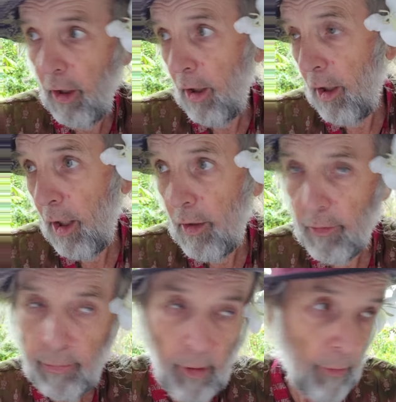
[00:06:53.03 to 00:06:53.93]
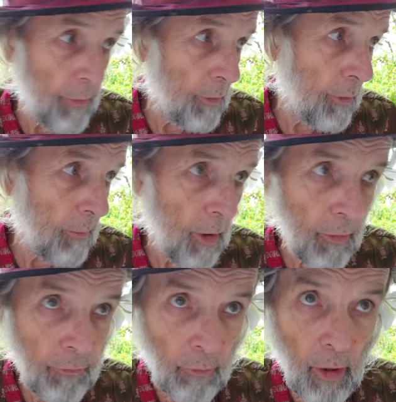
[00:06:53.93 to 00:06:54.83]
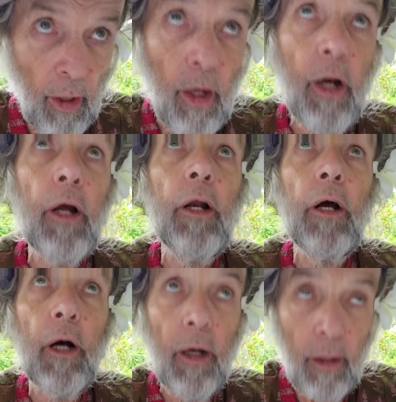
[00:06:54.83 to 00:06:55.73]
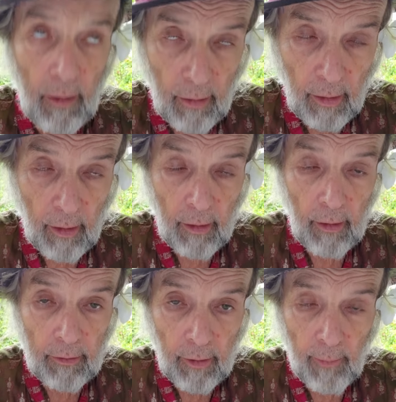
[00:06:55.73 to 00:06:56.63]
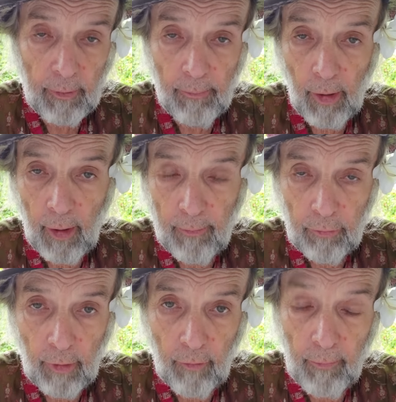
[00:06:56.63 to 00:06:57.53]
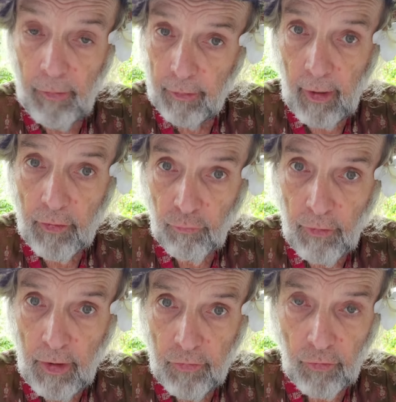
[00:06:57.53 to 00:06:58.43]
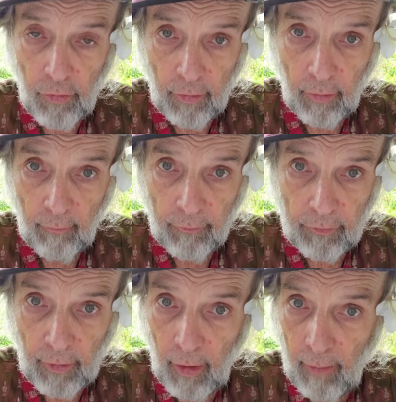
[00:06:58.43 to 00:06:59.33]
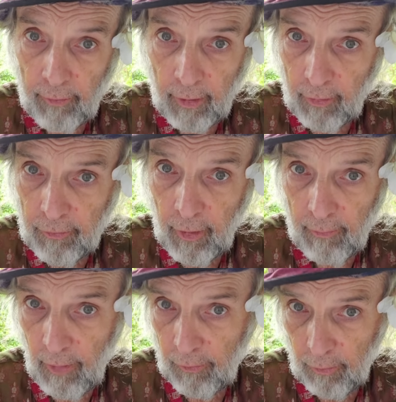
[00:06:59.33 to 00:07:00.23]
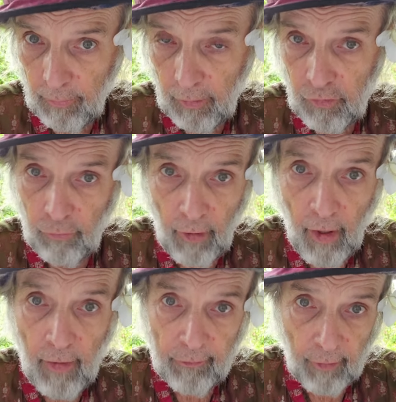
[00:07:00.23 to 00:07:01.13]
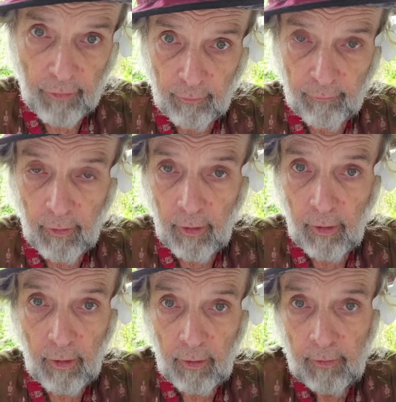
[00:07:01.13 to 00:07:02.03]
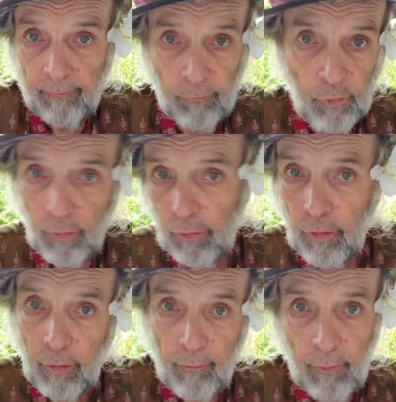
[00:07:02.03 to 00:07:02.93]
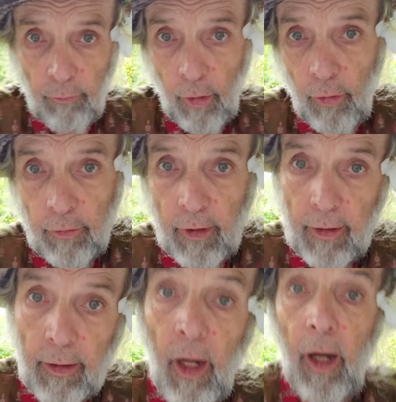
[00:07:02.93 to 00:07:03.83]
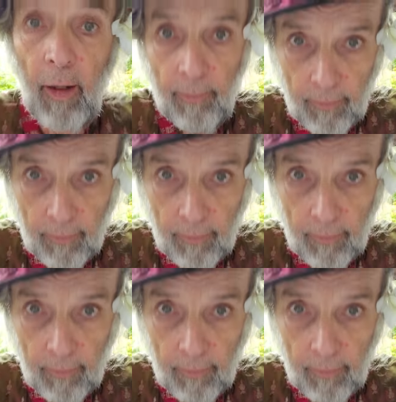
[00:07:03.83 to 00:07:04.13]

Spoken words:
Oh, it's about 30 miles wide, top to bottom, 12 miles. A nice ridge going over the top. Like I said, it makes it picturesque. of, you know, curvy road getting up.